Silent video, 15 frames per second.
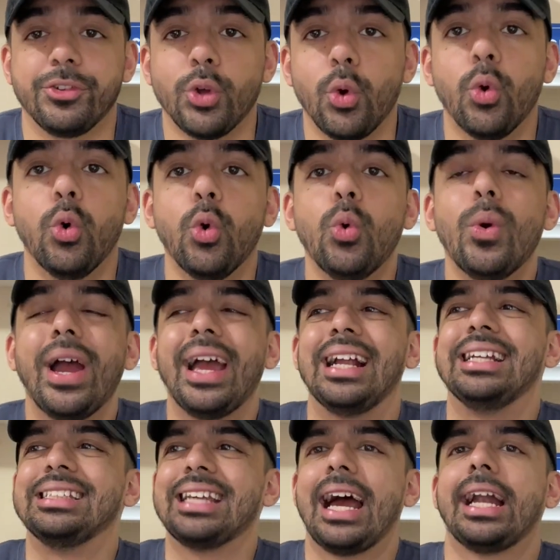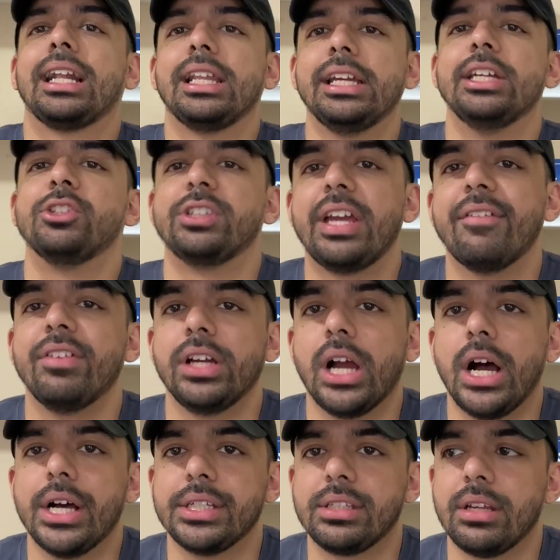So who exactly is giving
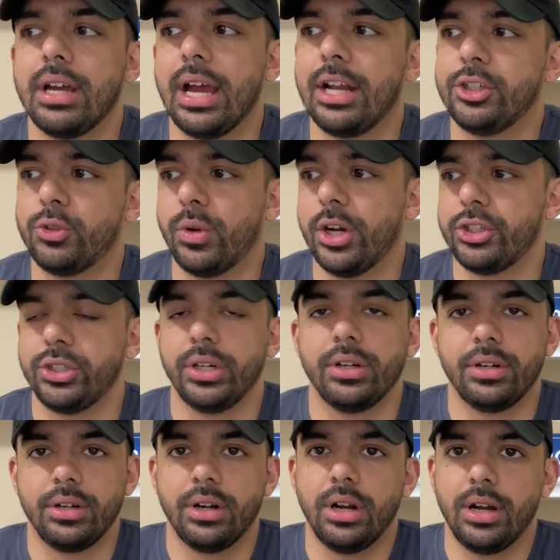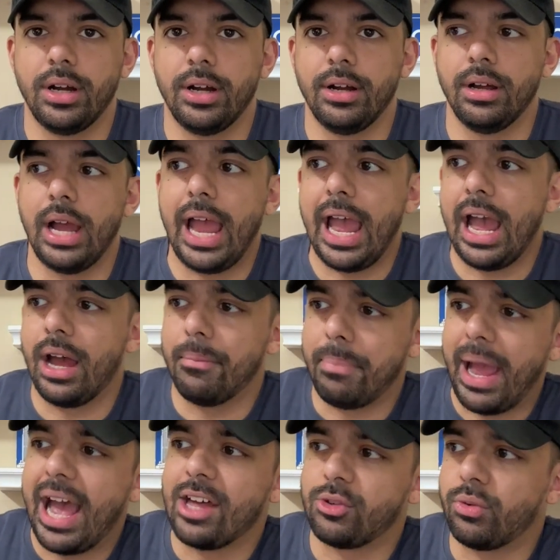us the edge rush here, a
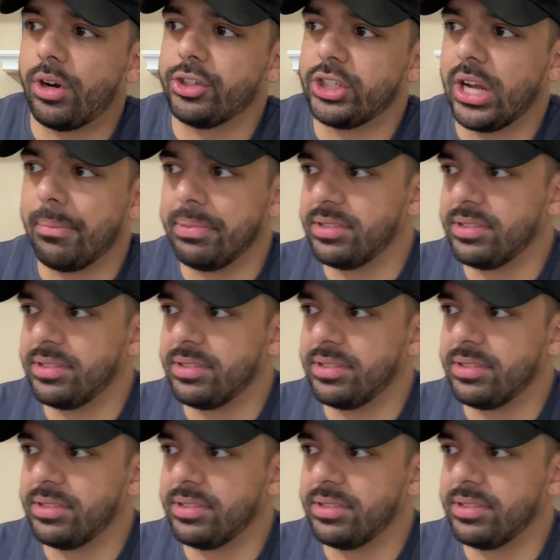pass rush help?